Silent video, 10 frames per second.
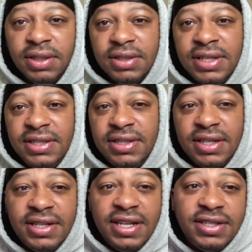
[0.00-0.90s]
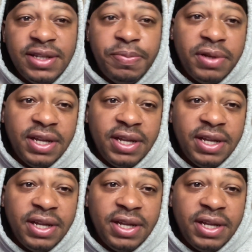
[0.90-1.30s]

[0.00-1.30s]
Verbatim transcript: This is a Disney+